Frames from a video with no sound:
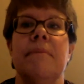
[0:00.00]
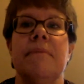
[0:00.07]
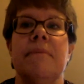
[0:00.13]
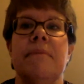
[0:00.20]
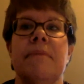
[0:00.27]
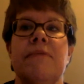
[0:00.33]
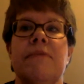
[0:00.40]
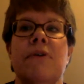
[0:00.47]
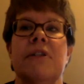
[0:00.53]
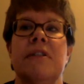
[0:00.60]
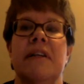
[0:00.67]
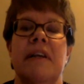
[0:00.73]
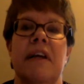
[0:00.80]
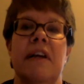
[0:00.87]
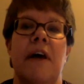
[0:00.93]

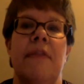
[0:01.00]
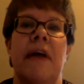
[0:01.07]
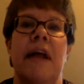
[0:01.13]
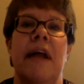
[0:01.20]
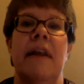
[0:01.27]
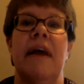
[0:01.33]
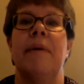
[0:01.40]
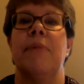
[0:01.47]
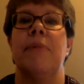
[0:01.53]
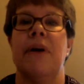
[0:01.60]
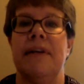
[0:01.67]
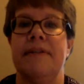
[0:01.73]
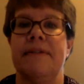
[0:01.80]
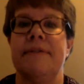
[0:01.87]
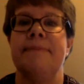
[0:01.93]
focusing in on that net
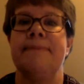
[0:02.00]
price.